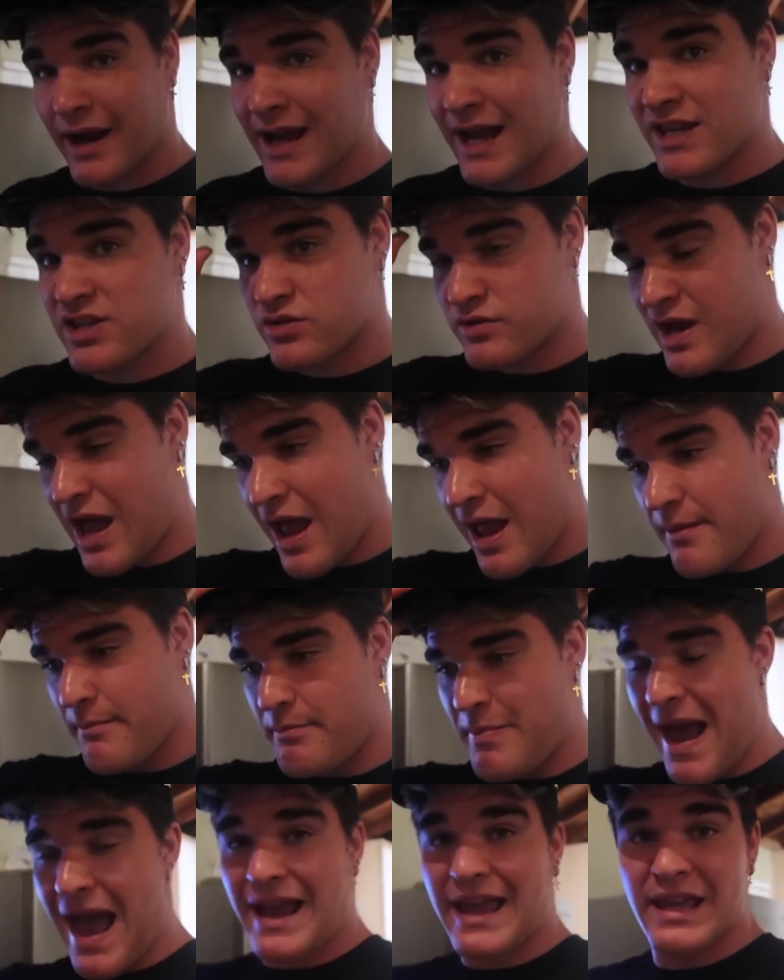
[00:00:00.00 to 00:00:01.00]
right, guys, so now I
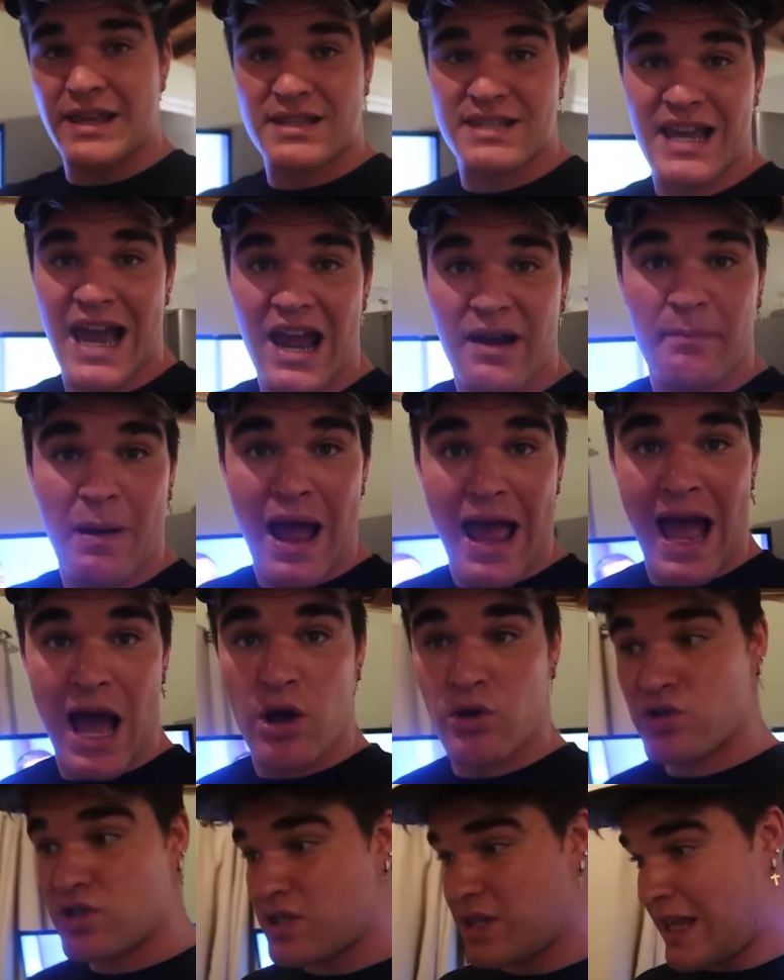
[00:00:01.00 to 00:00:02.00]
am back inside my
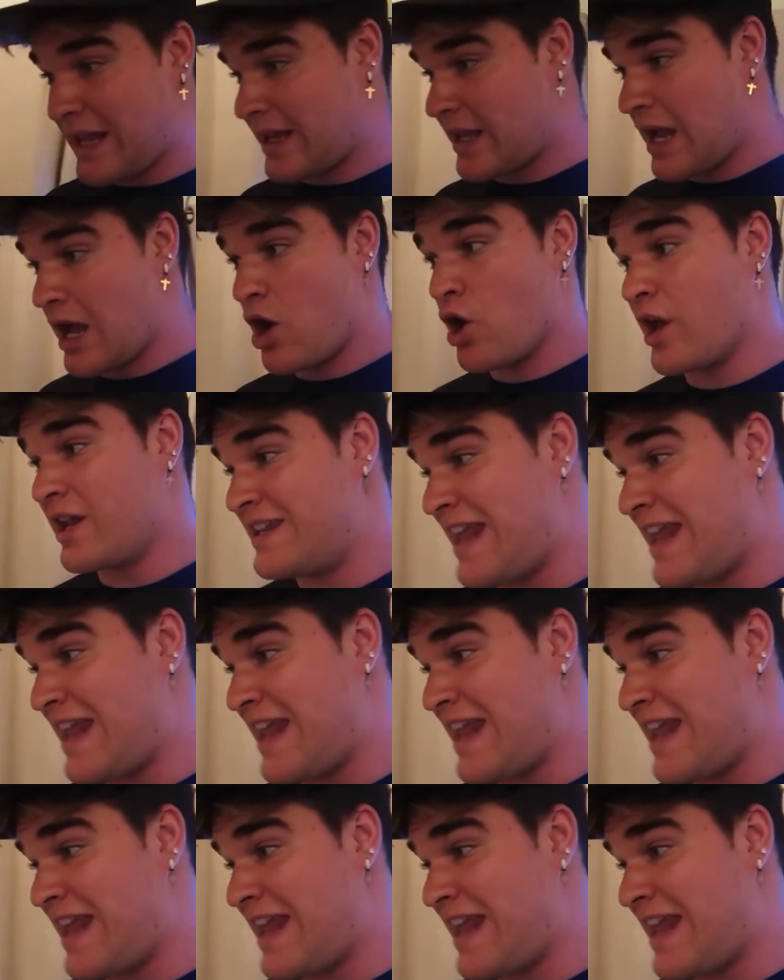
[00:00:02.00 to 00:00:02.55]
house. Like, oh,